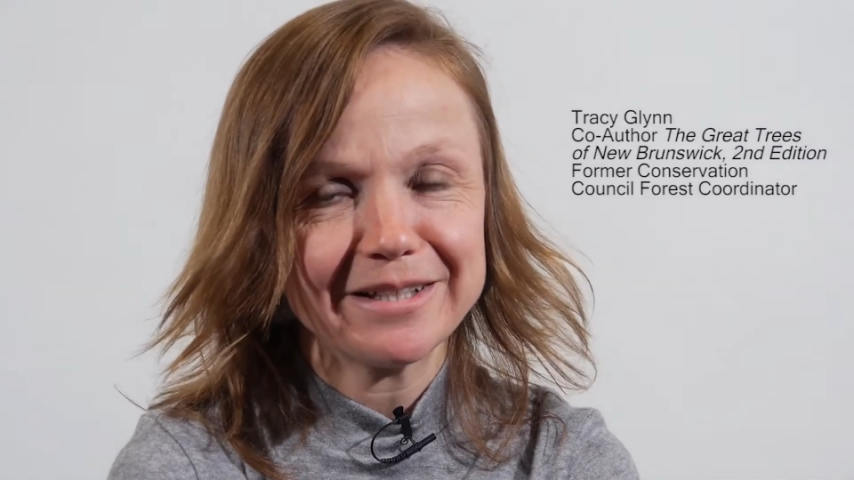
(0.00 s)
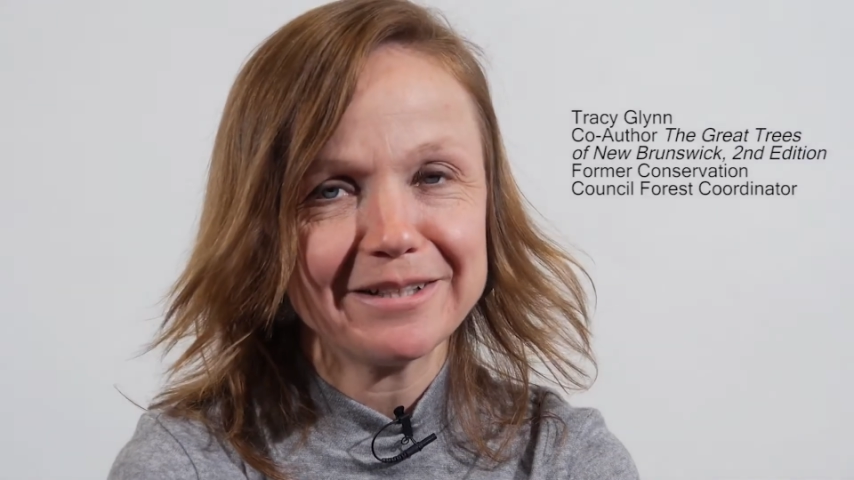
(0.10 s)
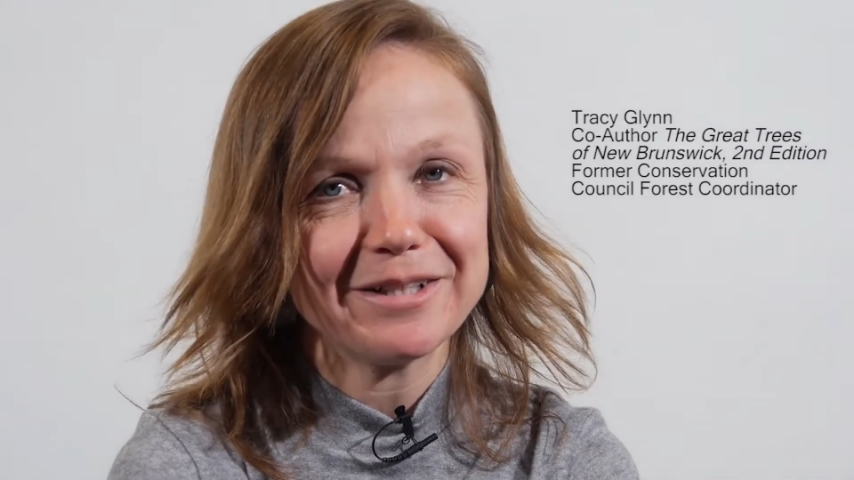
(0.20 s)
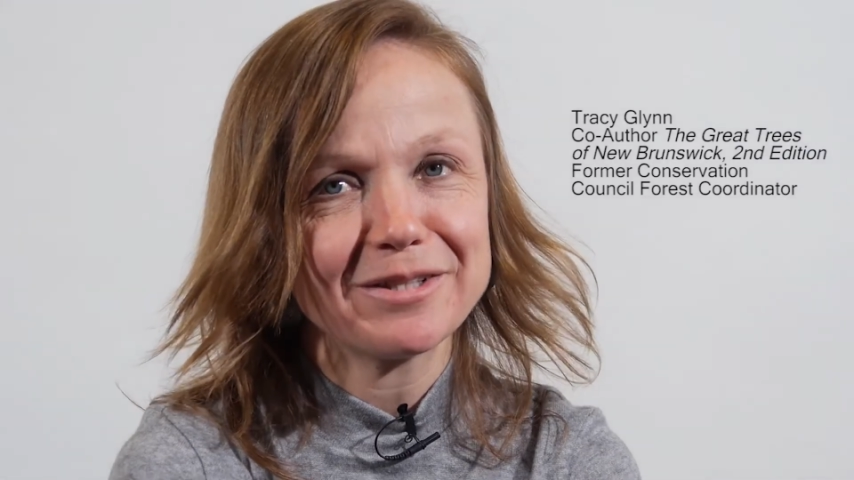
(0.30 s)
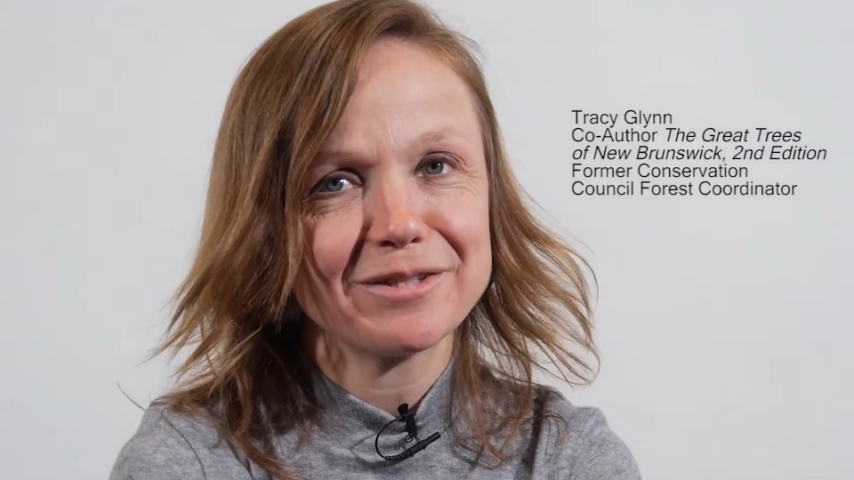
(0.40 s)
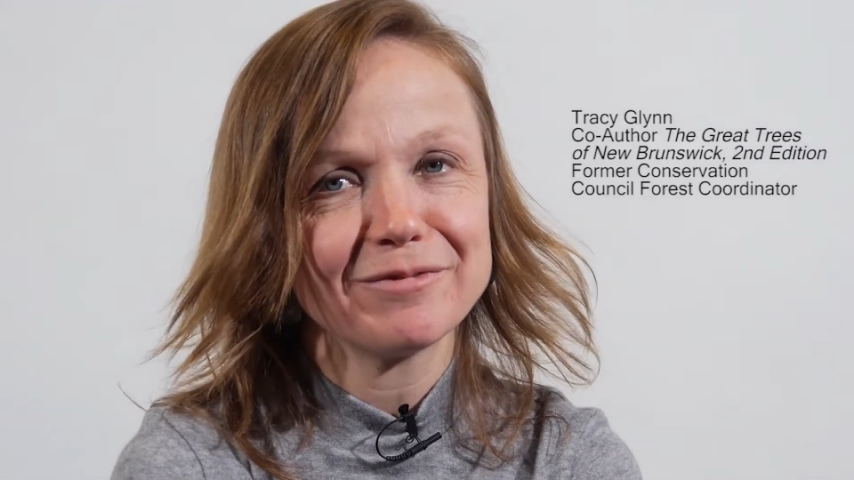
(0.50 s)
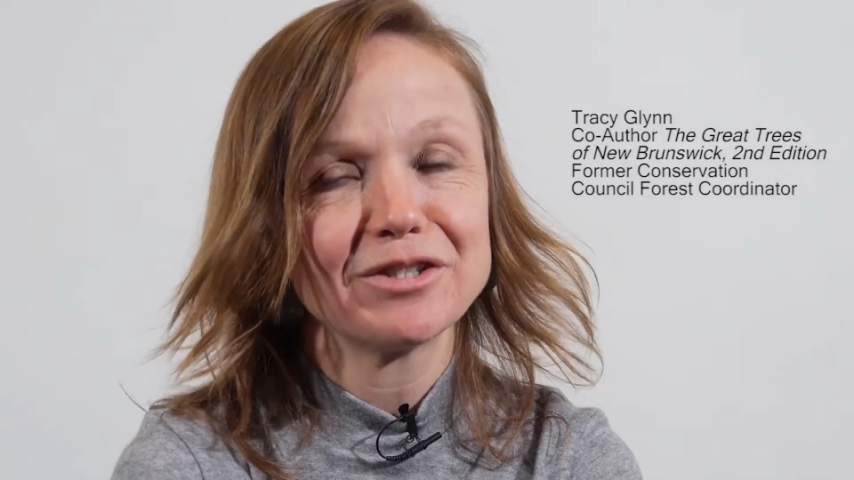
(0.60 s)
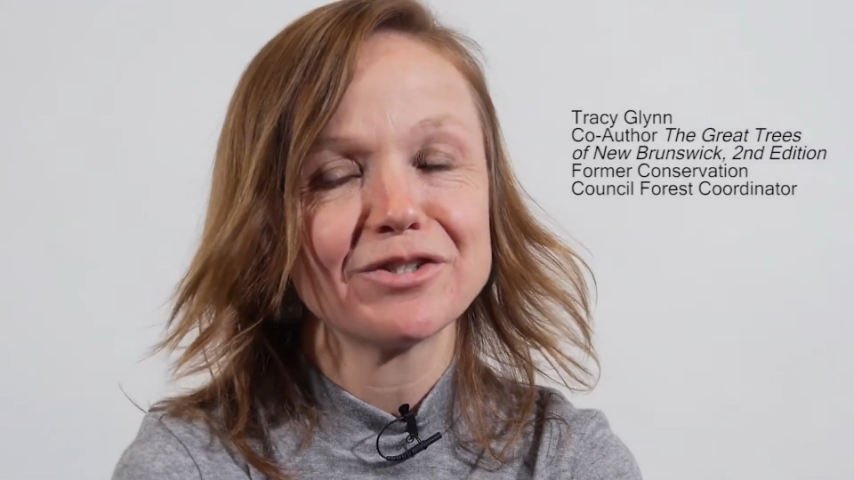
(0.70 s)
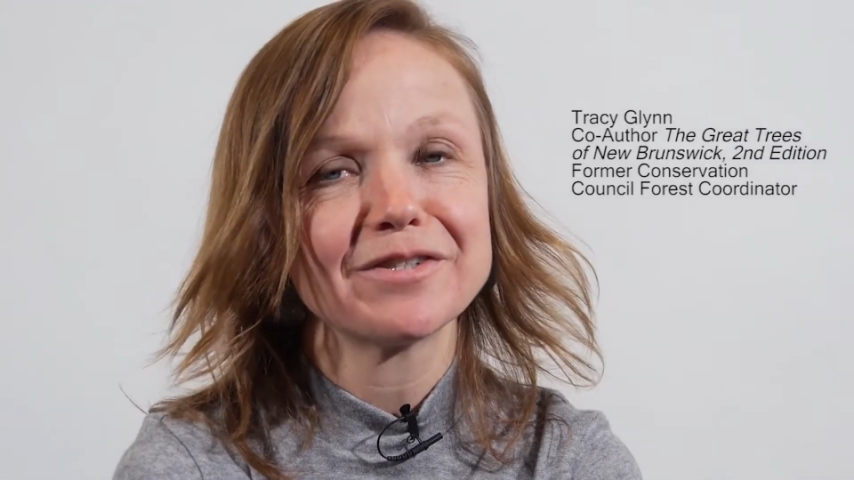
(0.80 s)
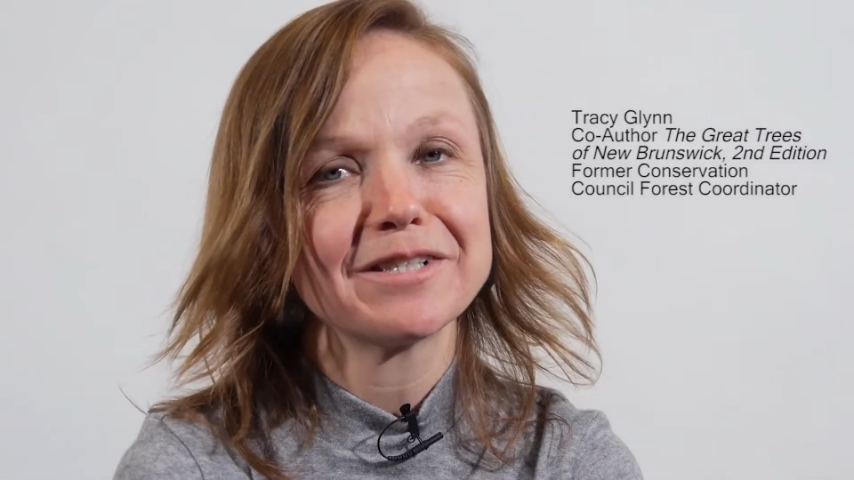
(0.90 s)
lots of
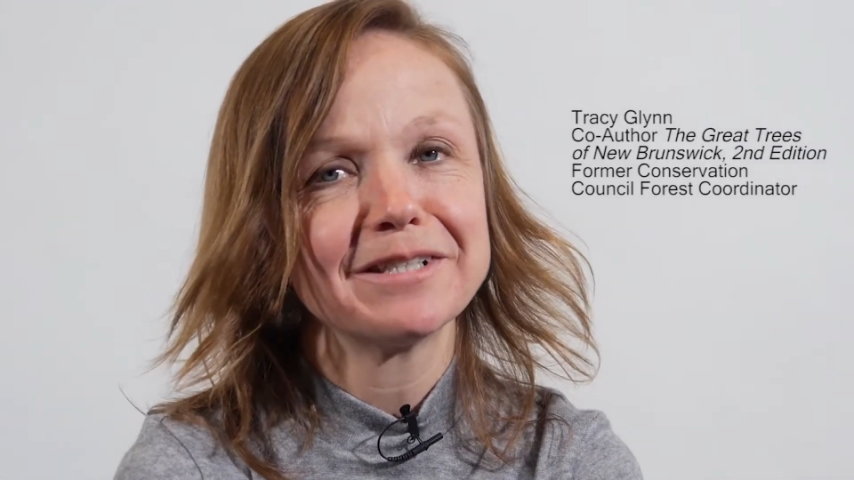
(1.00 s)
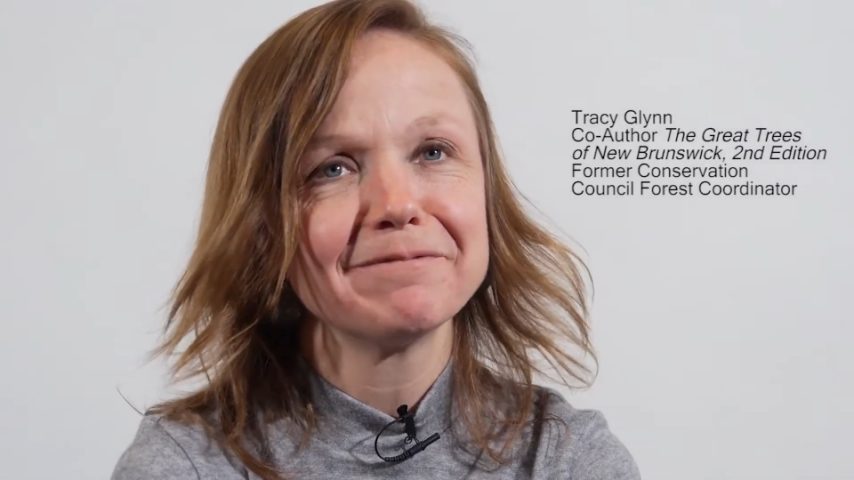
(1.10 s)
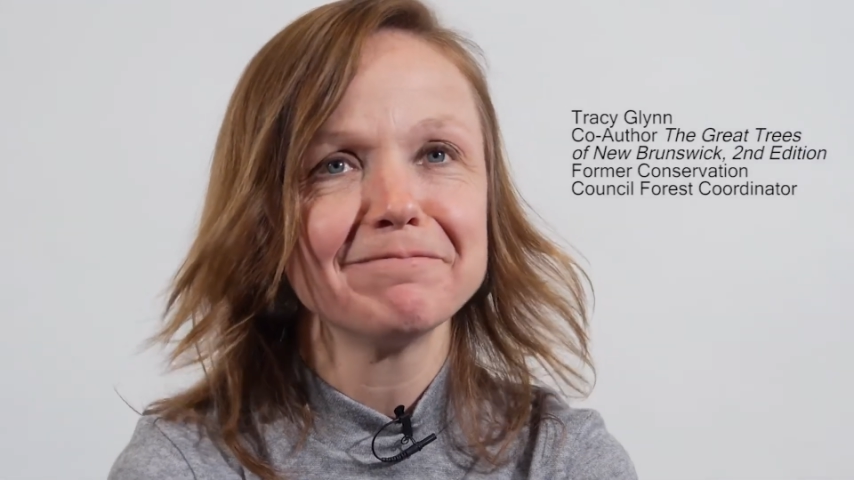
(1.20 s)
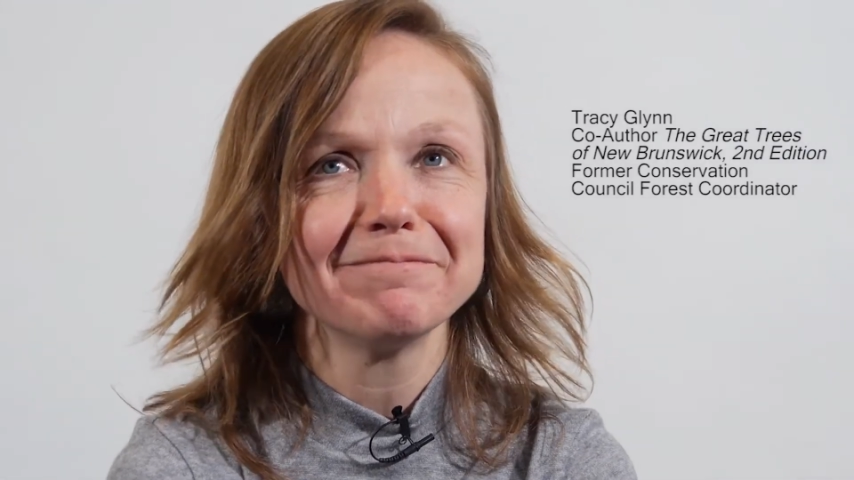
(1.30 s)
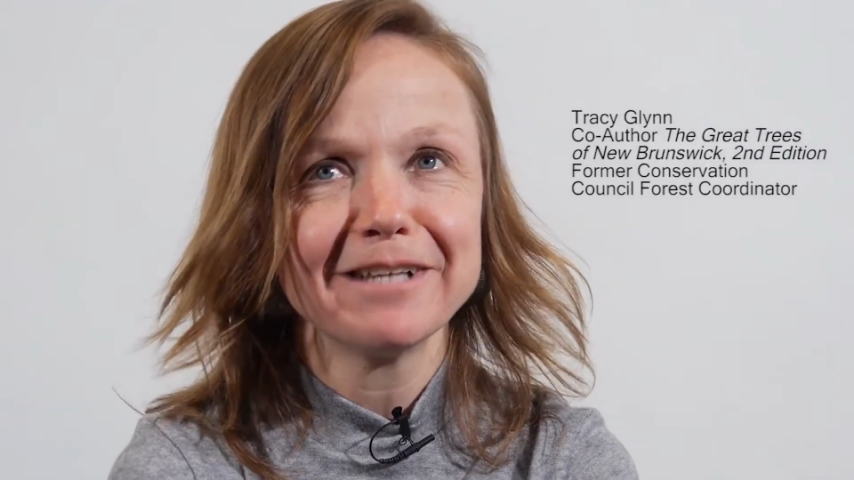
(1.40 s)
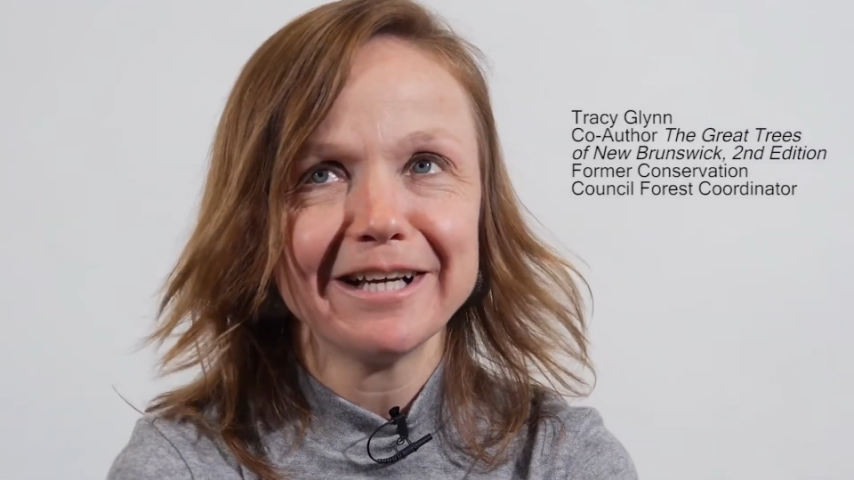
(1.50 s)
interesting